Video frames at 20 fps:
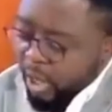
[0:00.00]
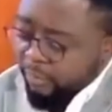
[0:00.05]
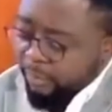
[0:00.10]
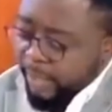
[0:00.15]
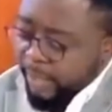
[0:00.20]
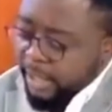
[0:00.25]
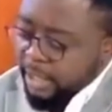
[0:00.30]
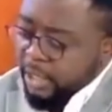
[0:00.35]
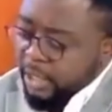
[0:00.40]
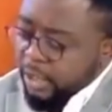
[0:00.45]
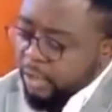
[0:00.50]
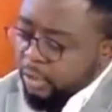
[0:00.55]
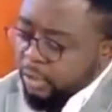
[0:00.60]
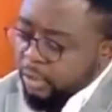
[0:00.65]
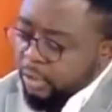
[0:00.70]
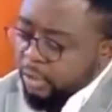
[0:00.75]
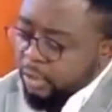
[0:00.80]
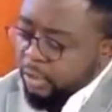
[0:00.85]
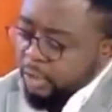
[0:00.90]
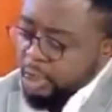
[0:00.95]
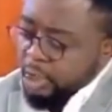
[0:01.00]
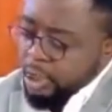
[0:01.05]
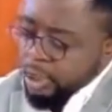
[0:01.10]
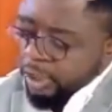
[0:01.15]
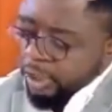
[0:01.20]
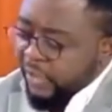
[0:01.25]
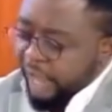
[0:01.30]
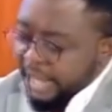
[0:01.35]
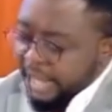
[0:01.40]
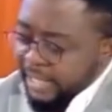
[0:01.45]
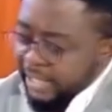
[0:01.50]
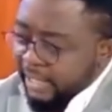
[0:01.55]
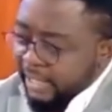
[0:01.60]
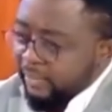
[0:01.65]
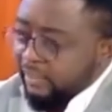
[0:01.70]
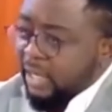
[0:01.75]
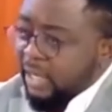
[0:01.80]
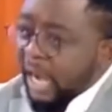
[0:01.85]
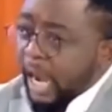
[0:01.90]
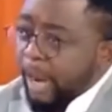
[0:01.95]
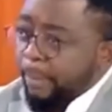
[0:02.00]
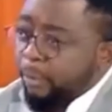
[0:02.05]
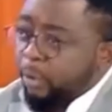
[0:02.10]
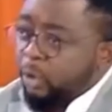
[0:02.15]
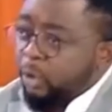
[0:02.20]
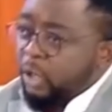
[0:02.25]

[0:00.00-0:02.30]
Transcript: government should use the Argentina approach?